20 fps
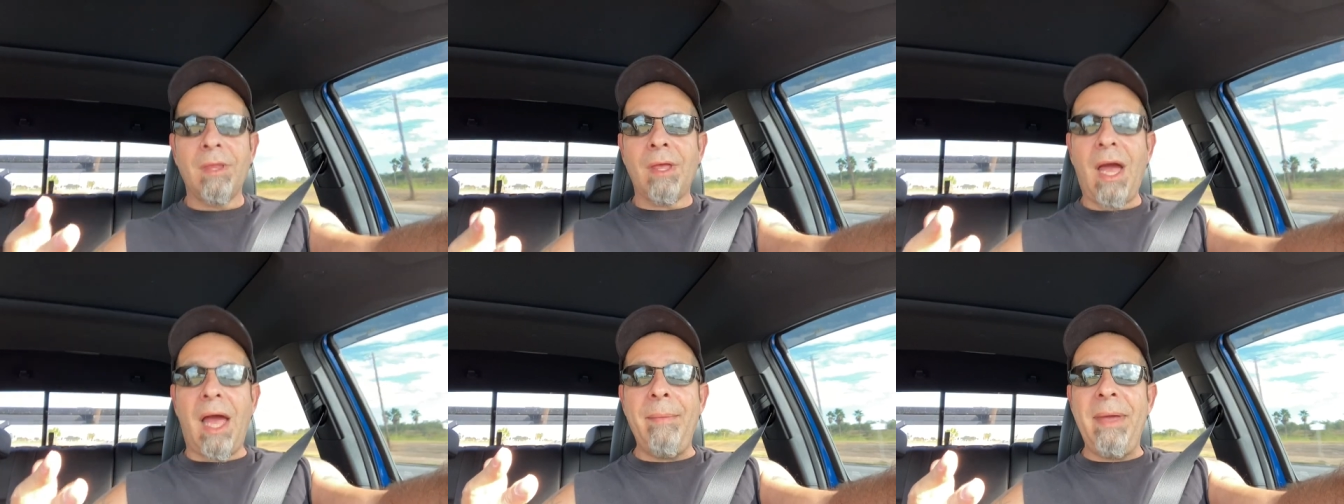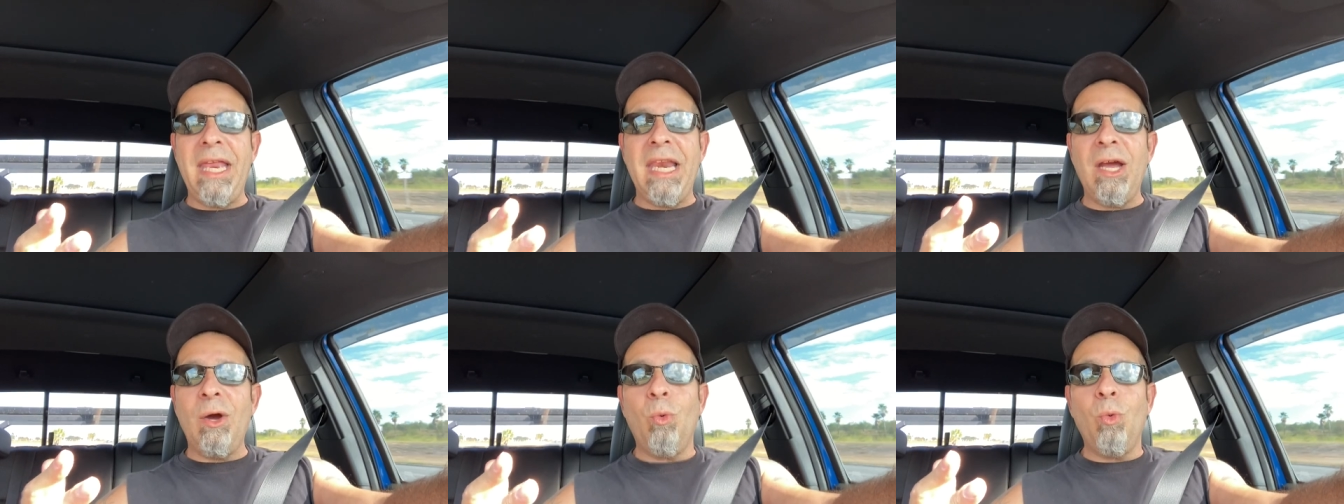I
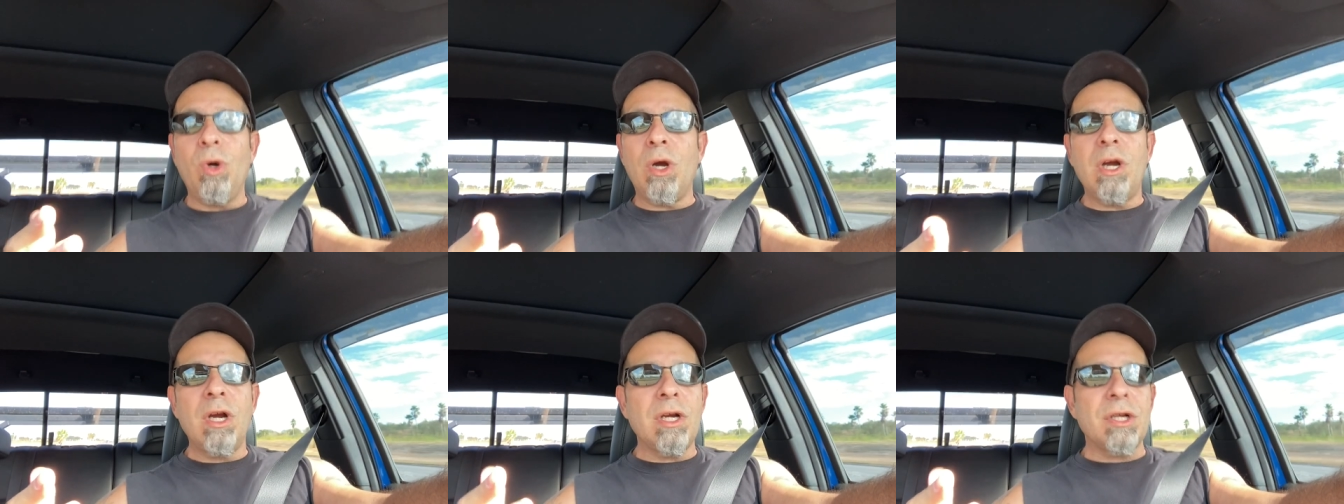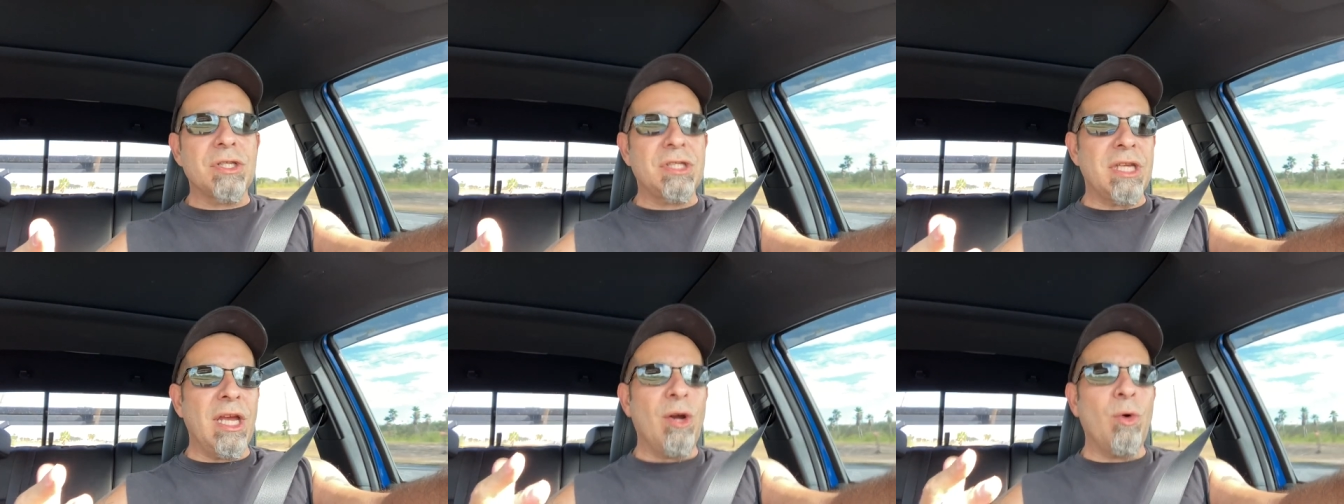mean, it
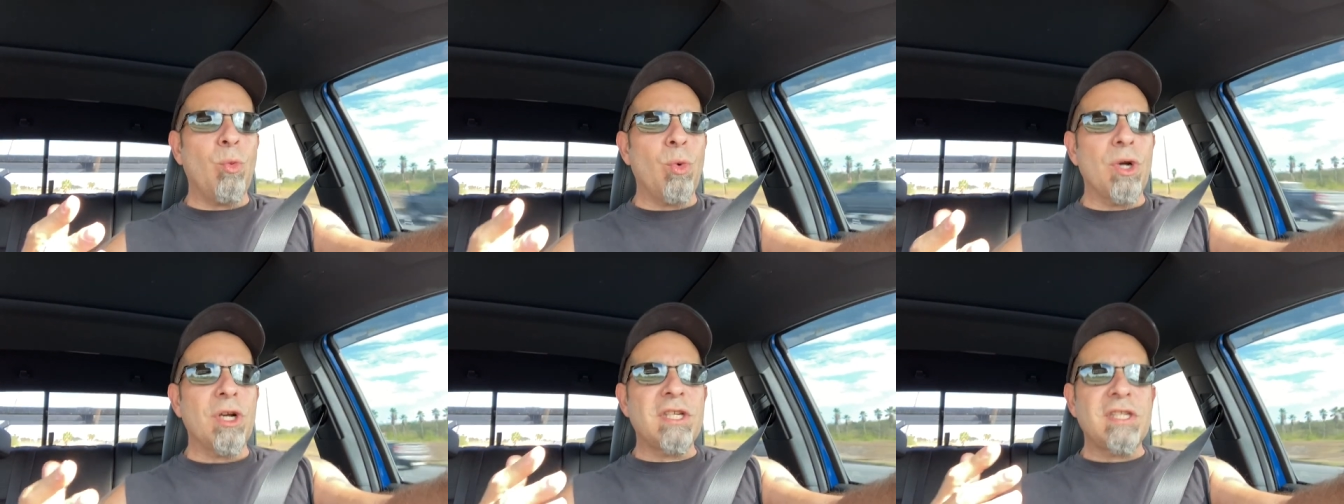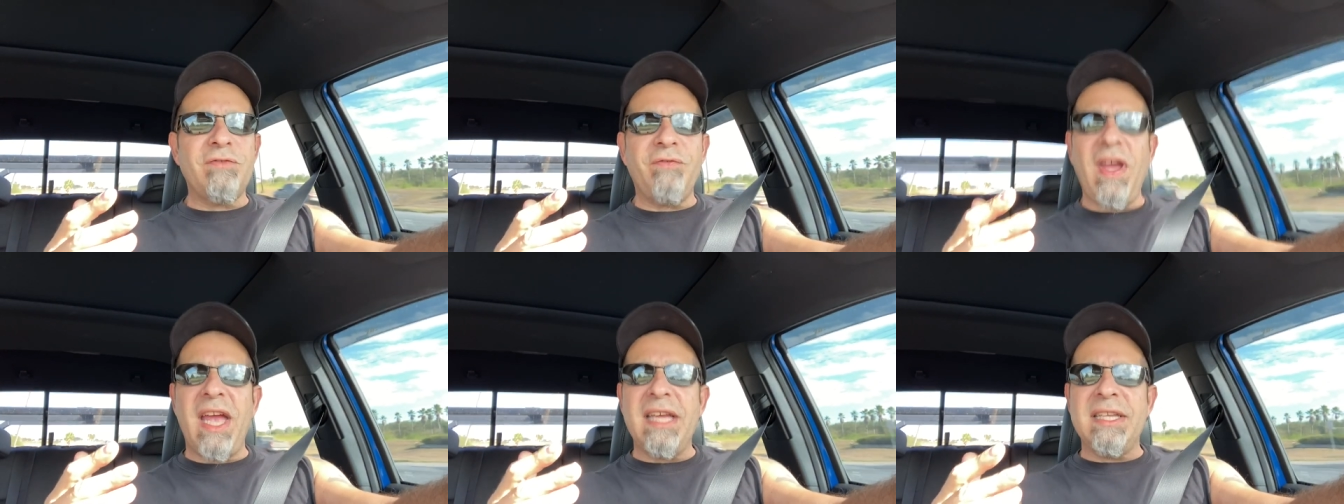works. It
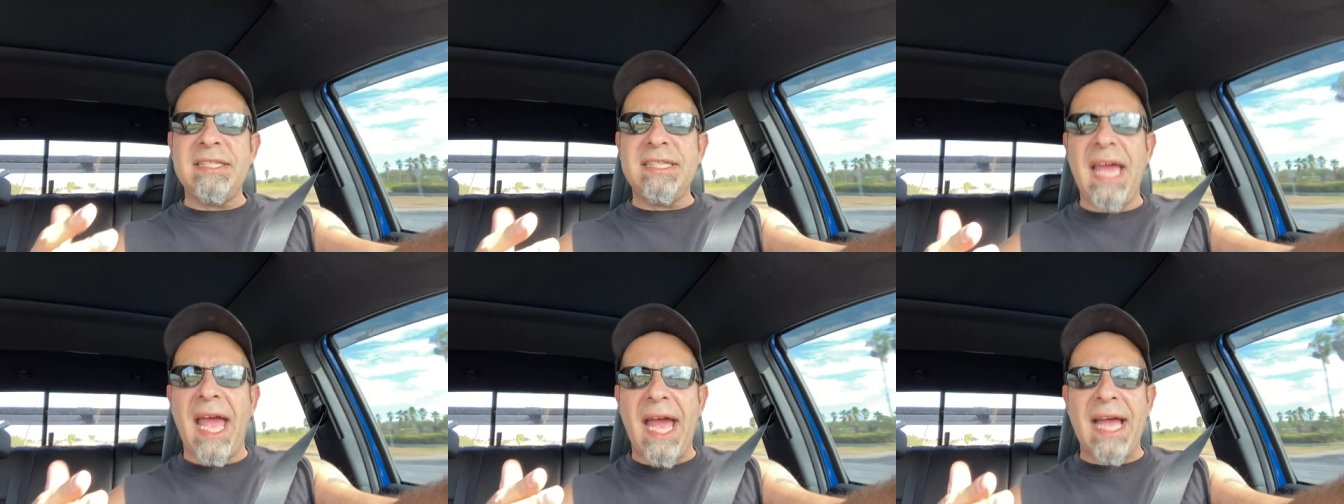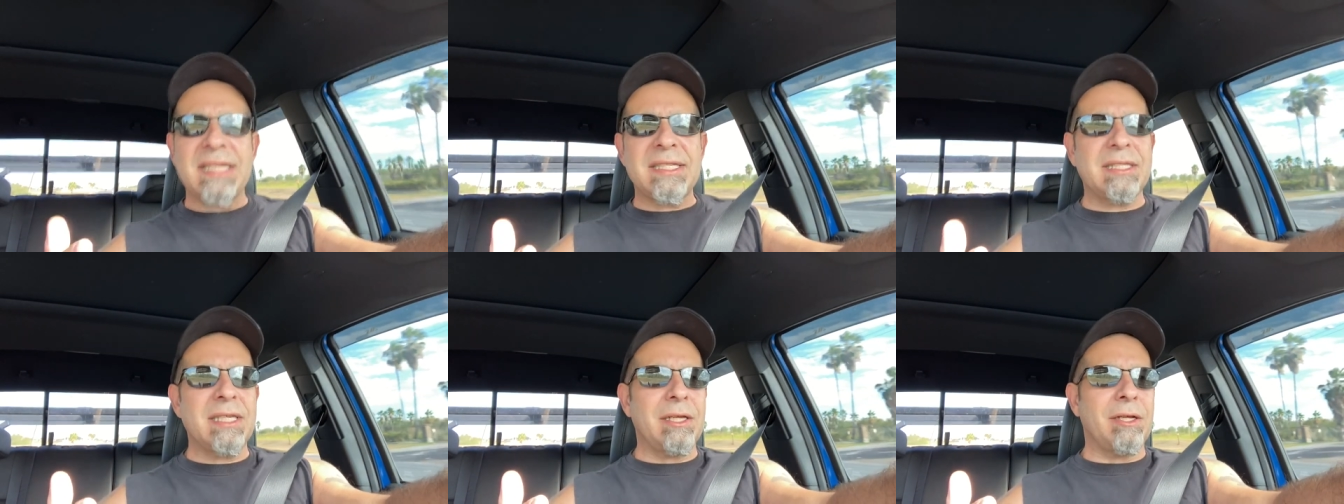works
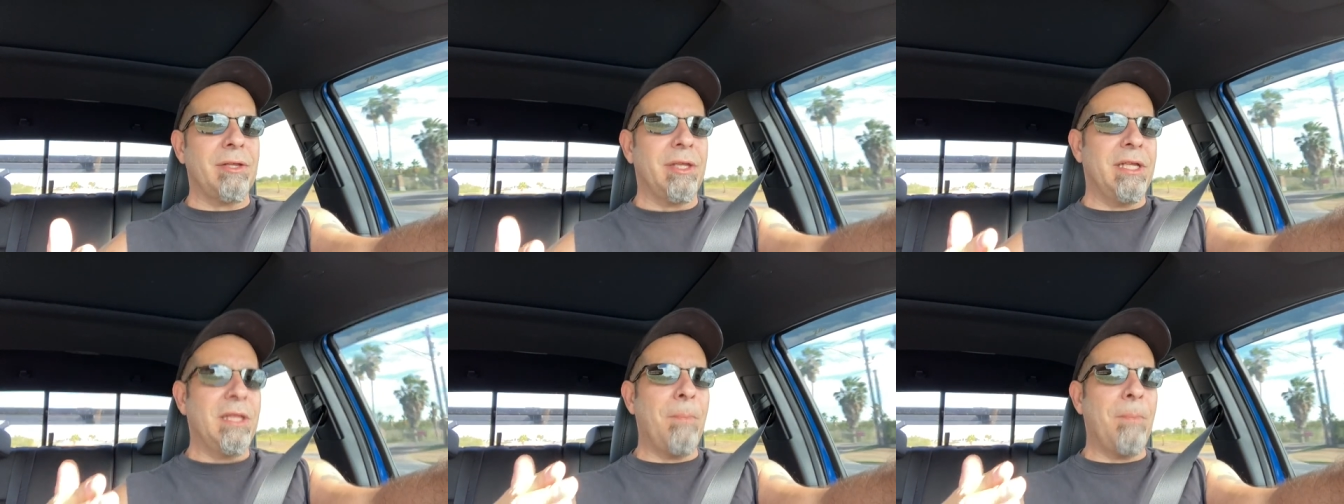fantastically.